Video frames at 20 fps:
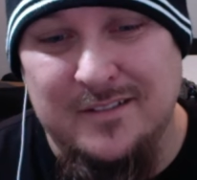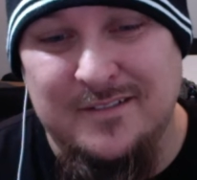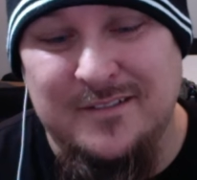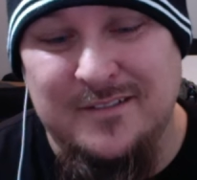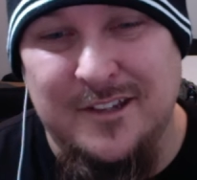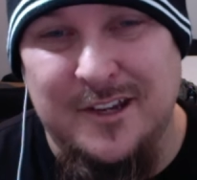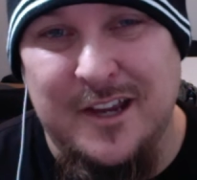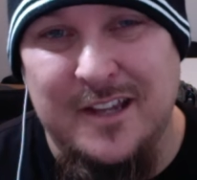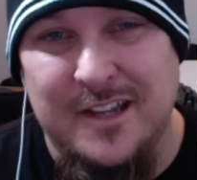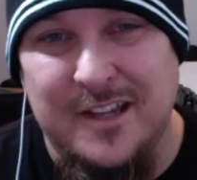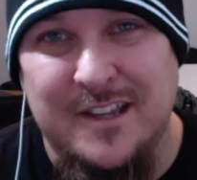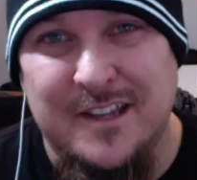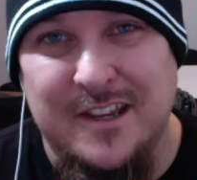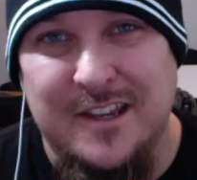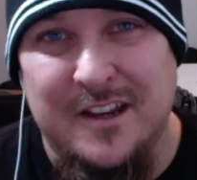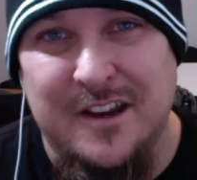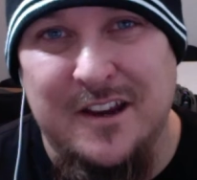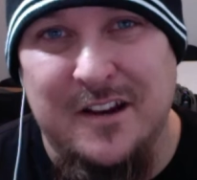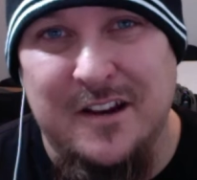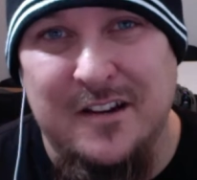you guys take
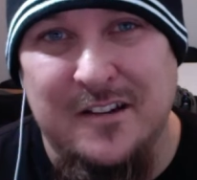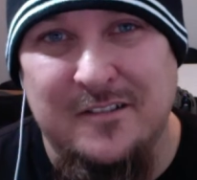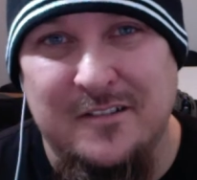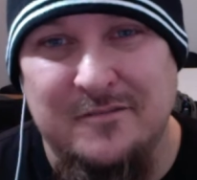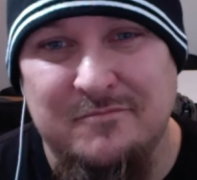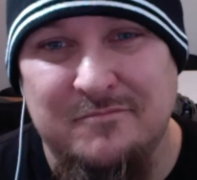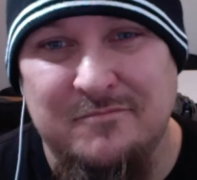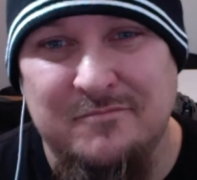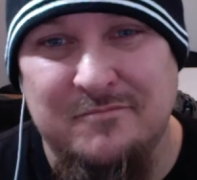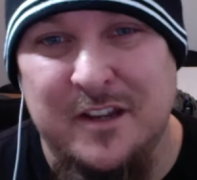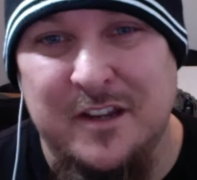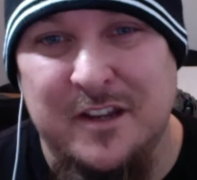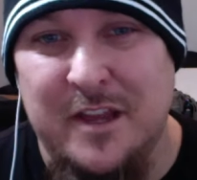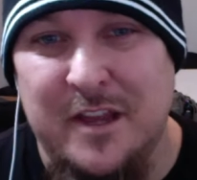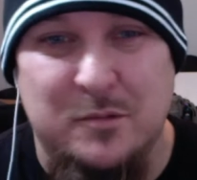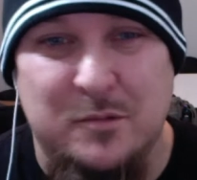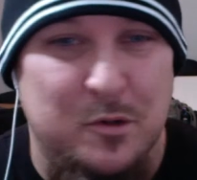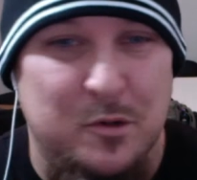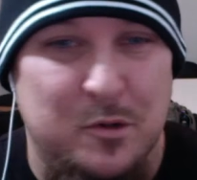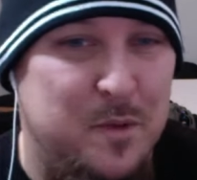care. Any
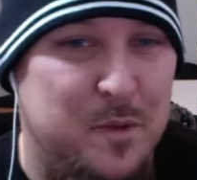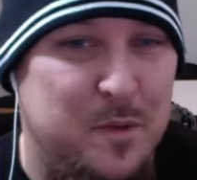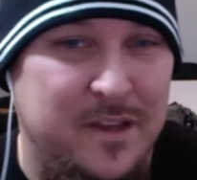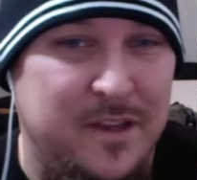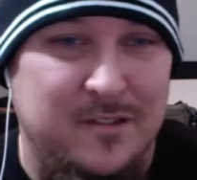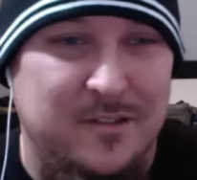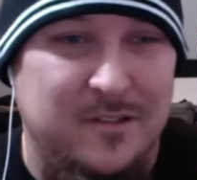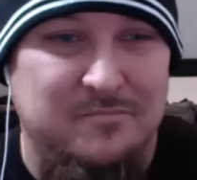last words, Mike?